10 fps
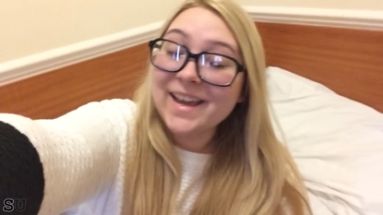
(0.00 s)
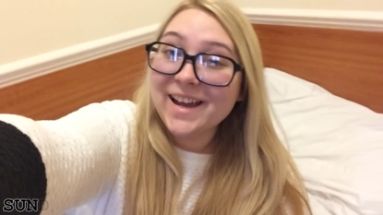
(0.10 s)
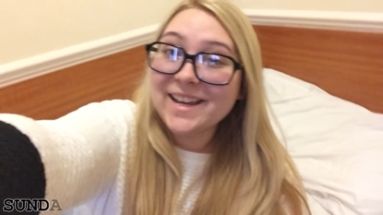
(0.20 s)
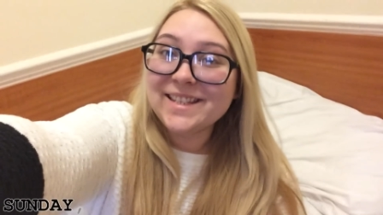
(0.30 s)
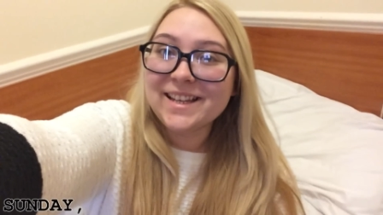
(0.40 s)
Hey
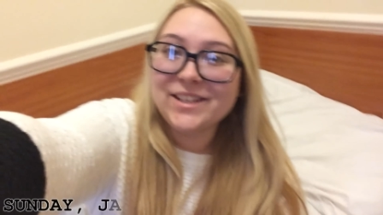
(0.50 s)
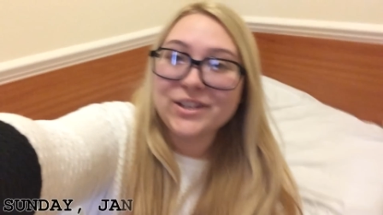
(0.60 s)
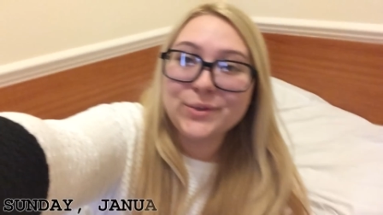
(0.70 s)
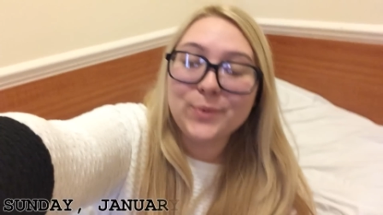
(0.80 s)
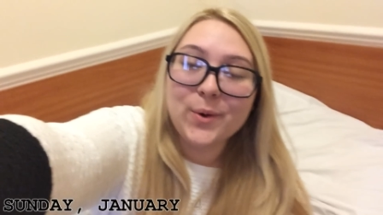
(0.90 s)
guys, I
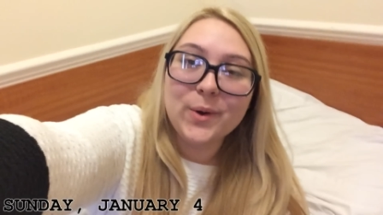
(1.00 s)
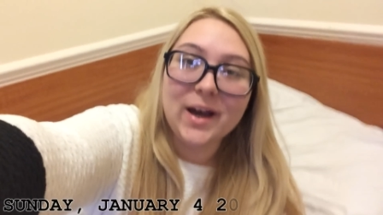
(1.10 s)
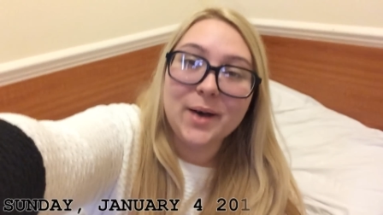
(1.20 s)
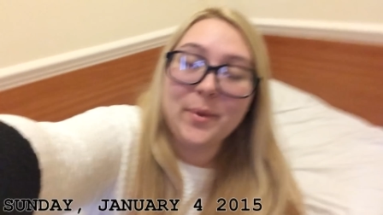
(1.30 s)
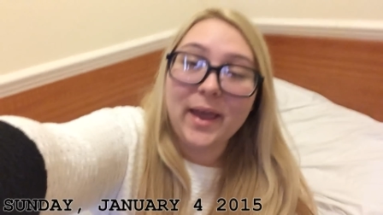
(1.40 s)
just
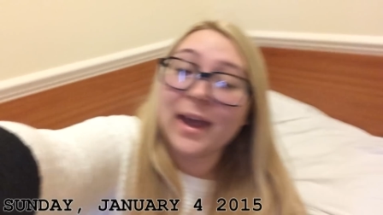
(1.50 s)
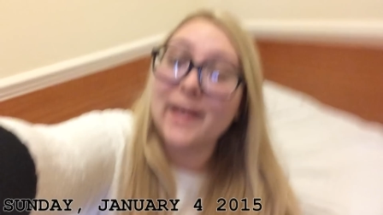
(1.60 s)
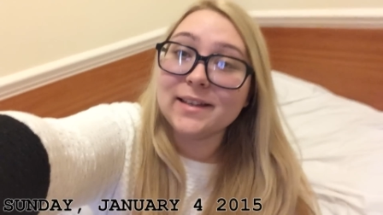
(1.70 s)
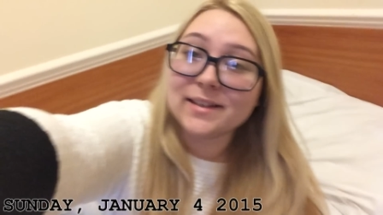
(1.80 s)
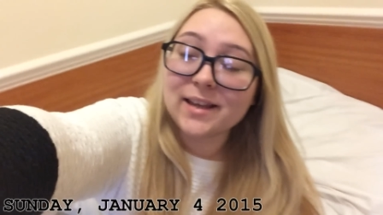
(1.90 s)
woke up
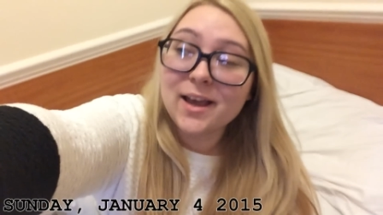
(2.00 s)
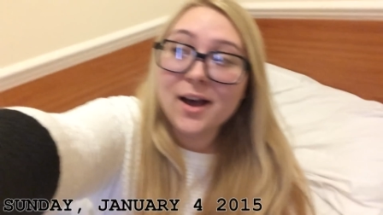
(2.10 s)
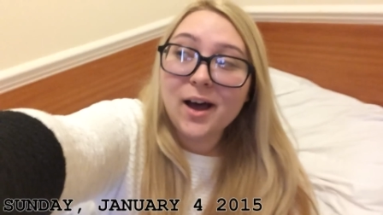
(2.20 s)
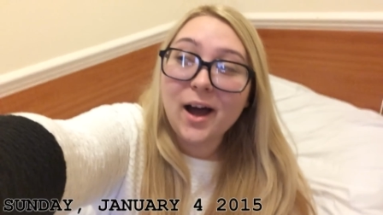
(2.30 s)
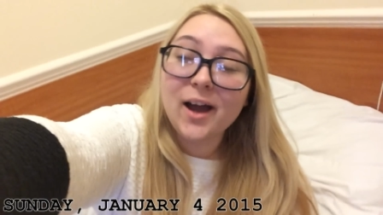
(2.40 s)
and
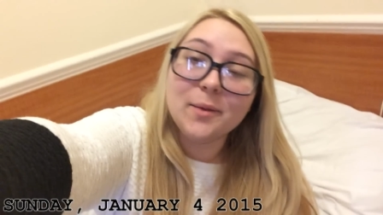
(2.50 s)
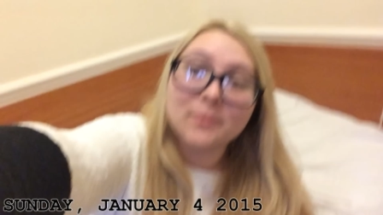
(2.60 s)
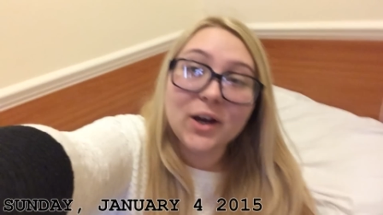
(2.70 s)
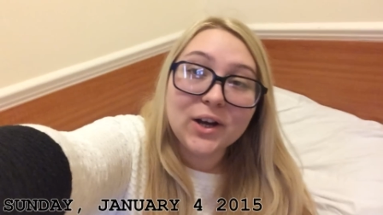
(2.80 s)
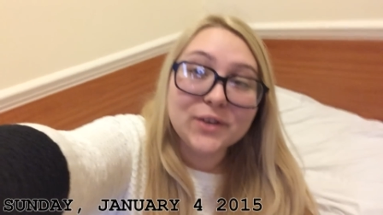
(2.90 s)
I
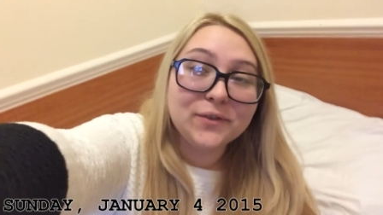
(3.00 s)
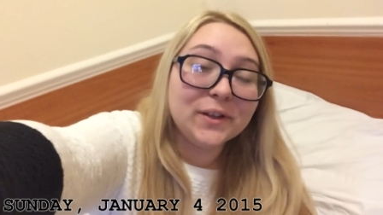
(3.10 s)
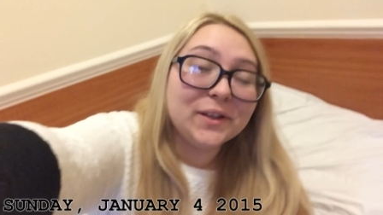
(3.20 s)
am not